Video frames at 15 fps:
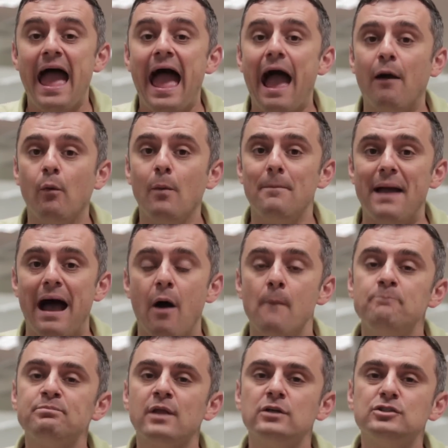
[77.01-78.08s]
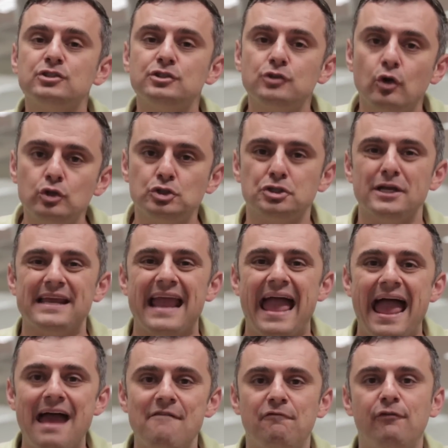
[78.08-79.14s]
How about searching
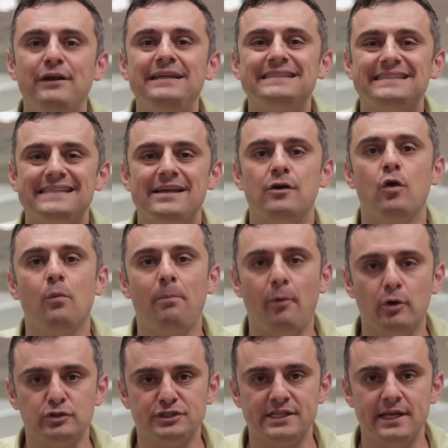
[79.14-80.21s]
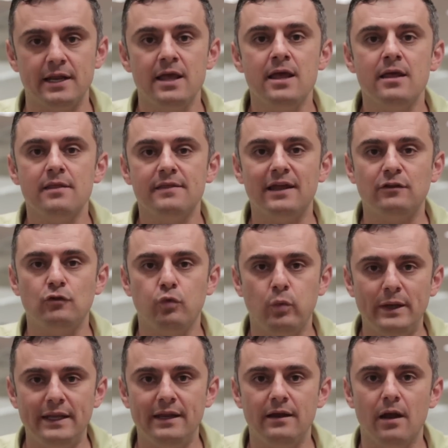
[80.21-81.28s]
every single person that
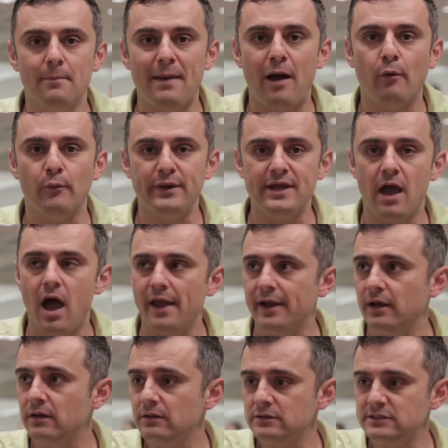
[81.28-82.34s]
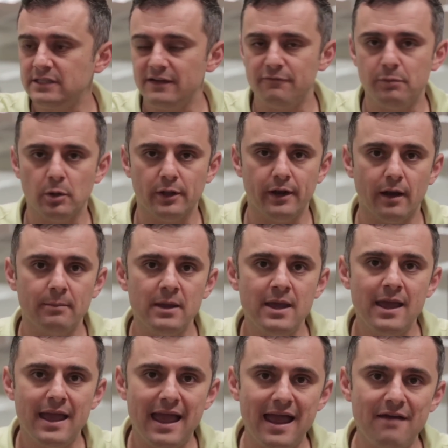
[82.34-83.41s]
tweeted about Rihanna? Steve, pull it up.
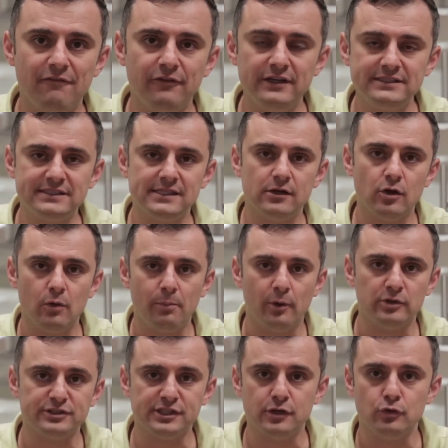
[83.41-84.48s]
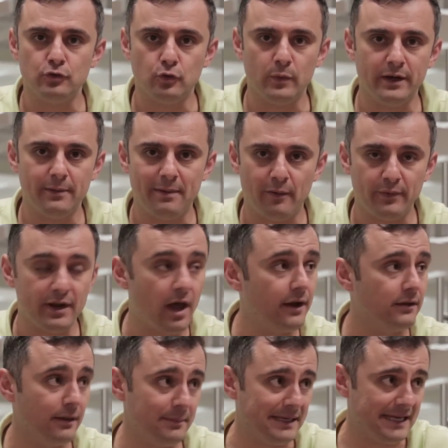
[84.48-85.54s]
Every single person who tweeted about
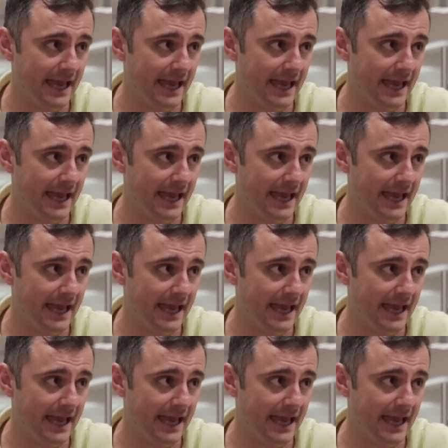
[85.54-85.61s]
Rihanna, let me